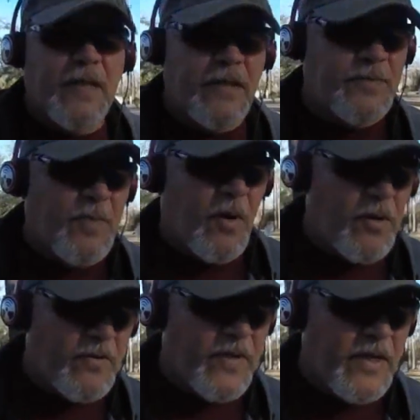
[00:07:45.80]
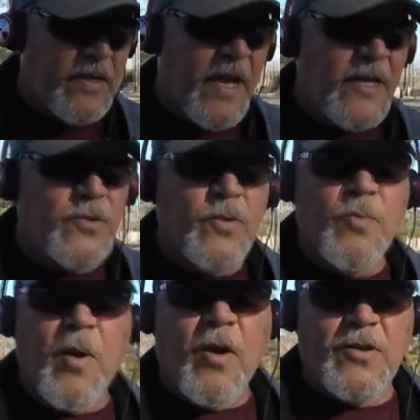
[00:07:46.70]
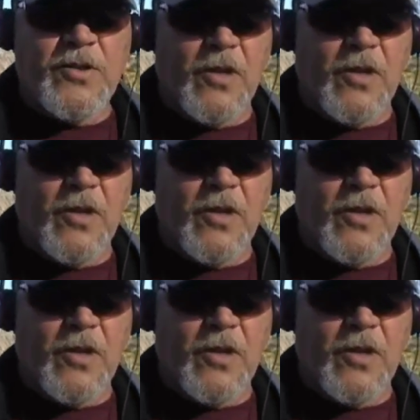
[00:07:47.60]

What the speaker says: that is part of the National Park